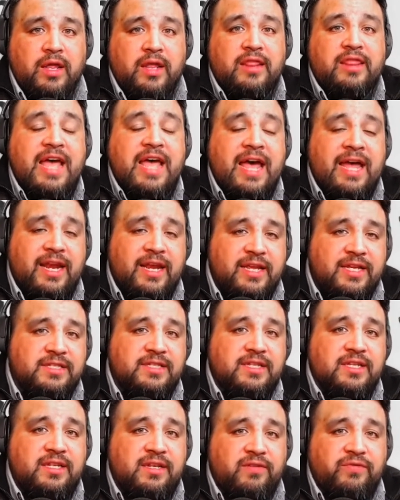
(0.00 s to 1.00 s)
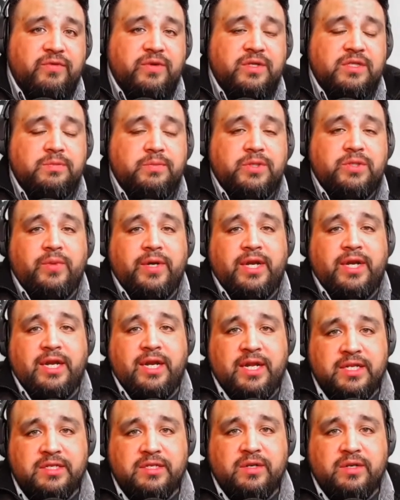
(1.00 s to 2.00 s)
That is the difference between an
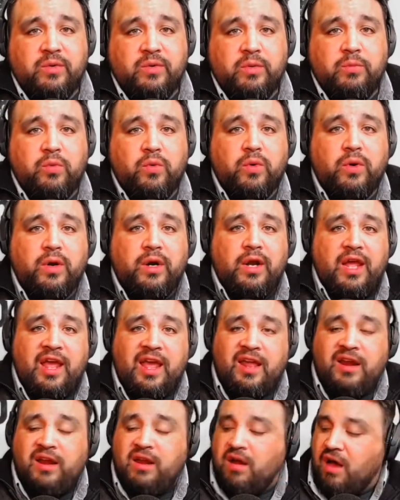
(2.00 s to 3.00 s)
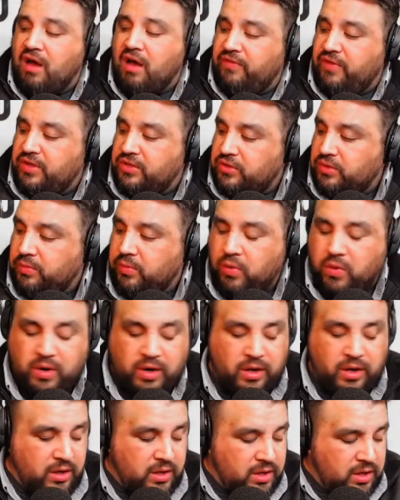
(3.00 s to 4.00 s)
incident report and an offense report.